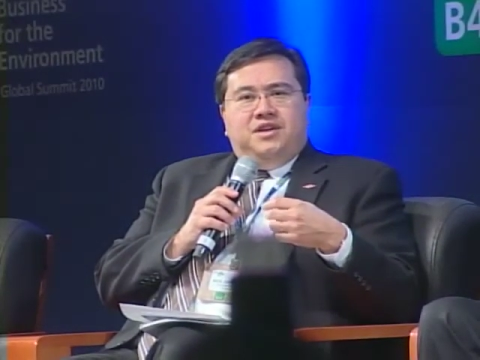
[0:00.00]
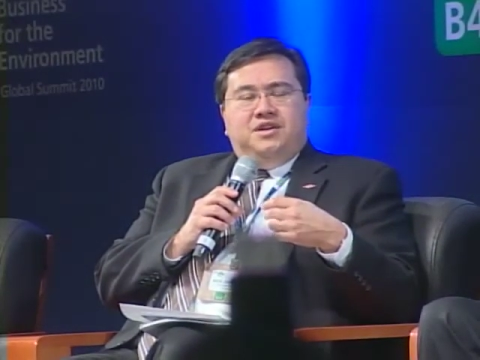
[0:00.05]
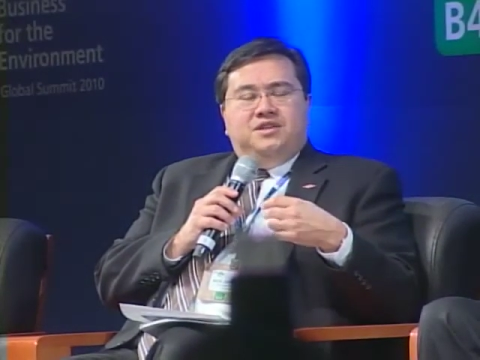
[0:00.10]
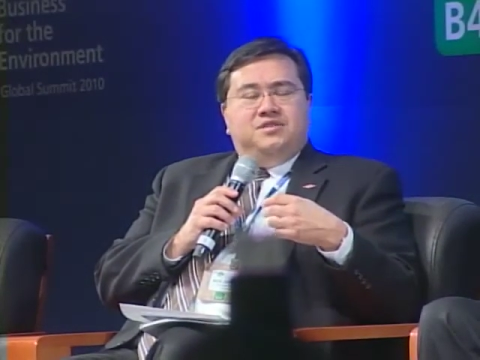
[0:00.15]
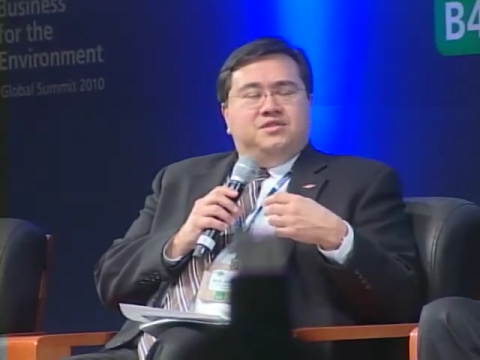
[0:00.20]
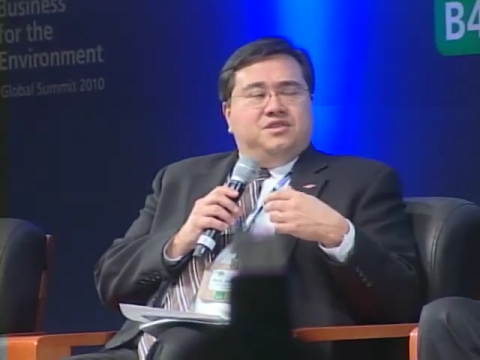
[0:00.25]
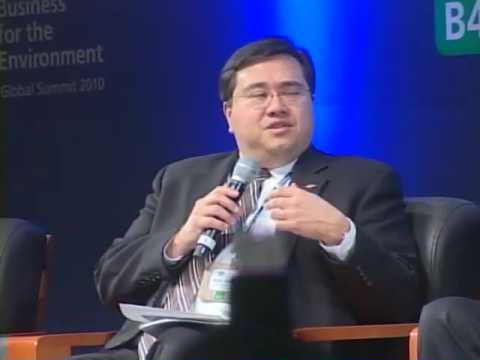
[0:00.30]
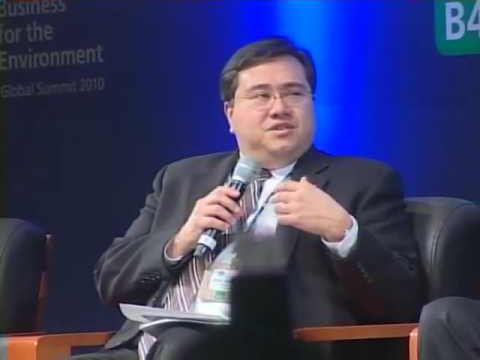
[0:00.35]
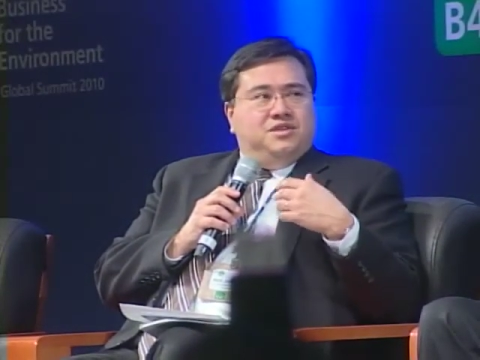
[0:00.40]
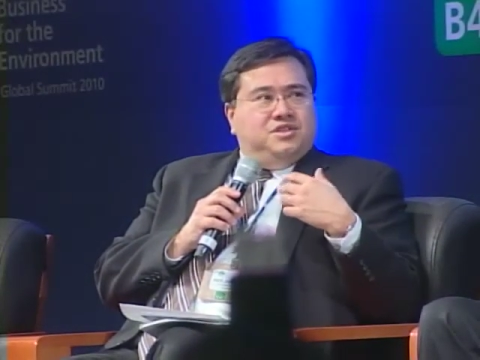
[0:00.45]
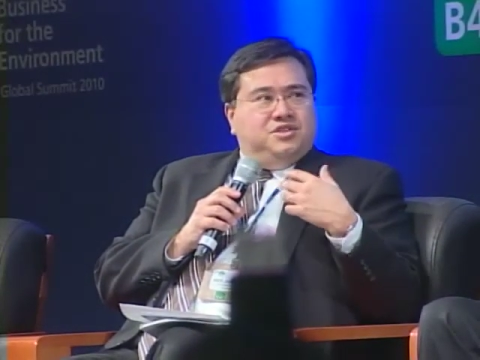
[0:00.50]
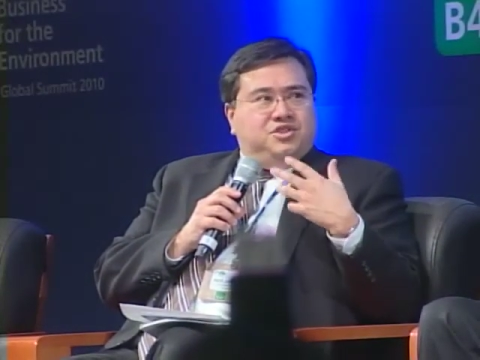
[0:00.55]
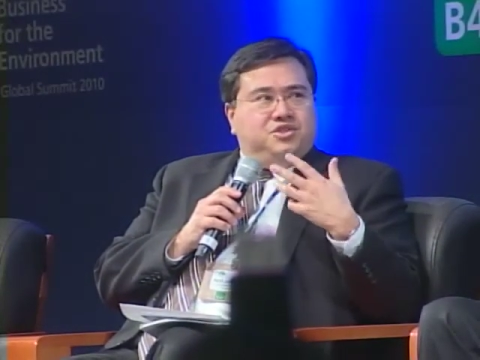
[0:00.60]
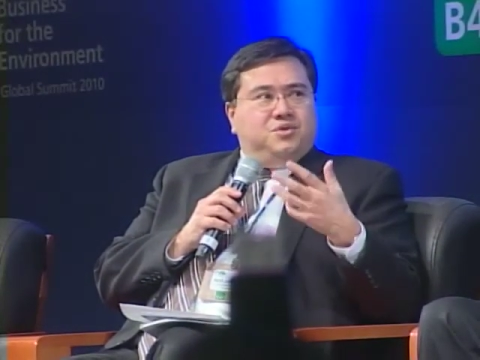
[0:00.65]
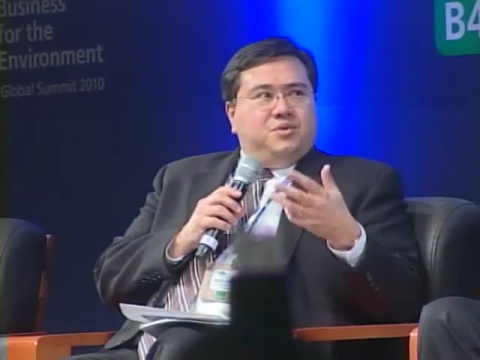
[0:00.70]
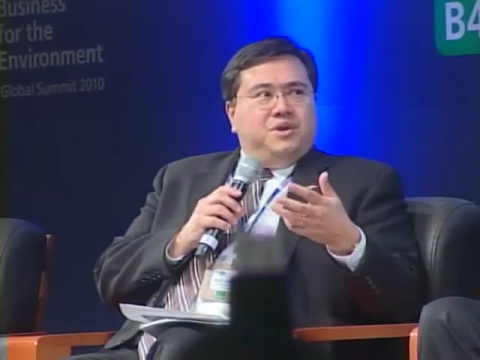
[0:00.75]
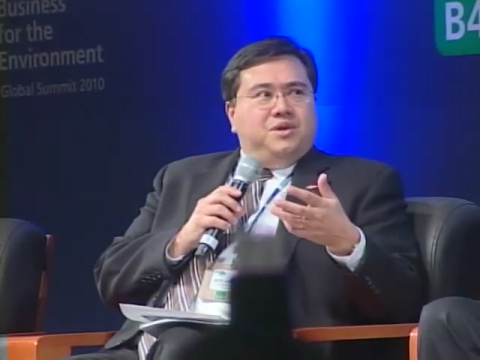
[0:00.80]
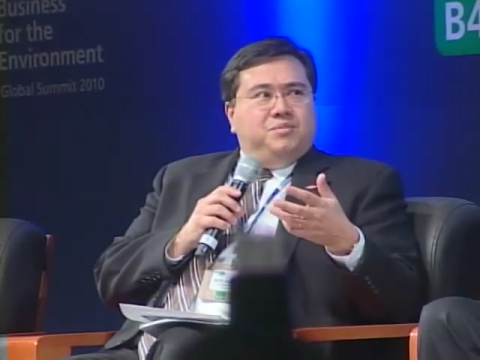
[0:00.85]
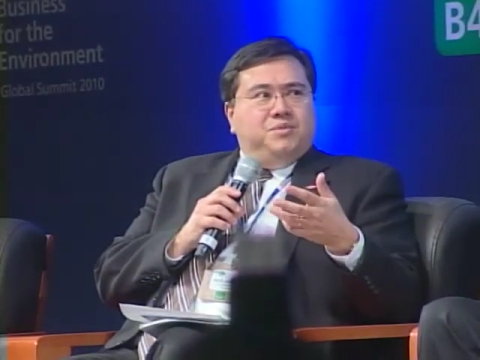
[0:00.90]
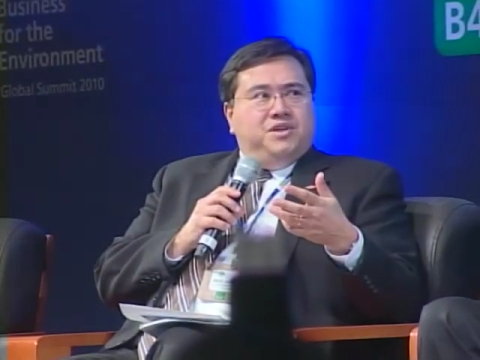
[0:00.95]
is an
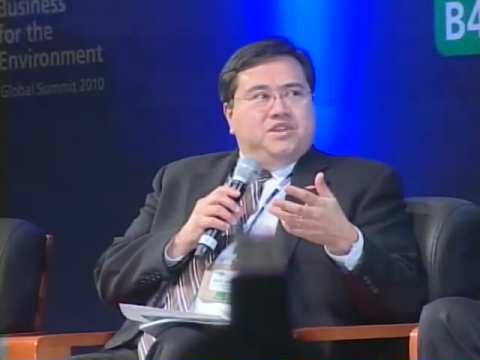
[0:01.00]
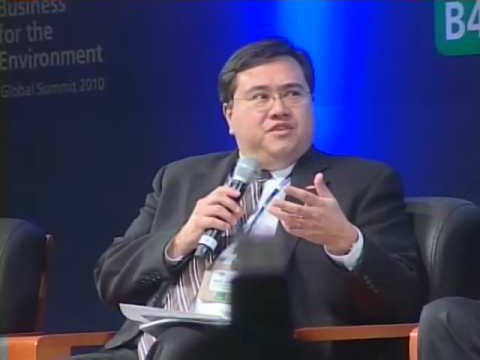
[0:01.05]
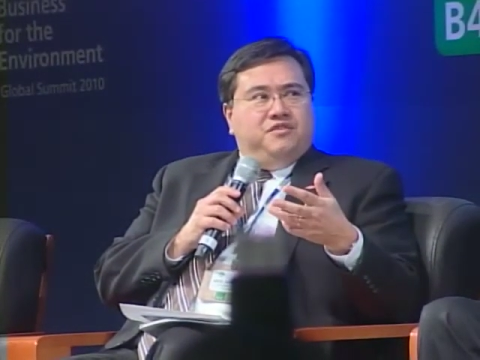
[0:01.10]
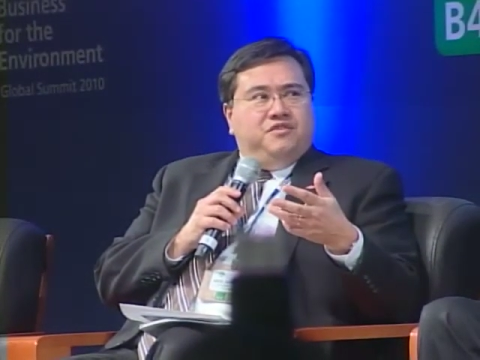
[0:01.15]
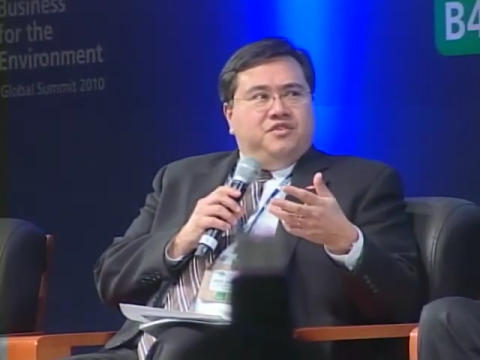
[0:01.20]
extremely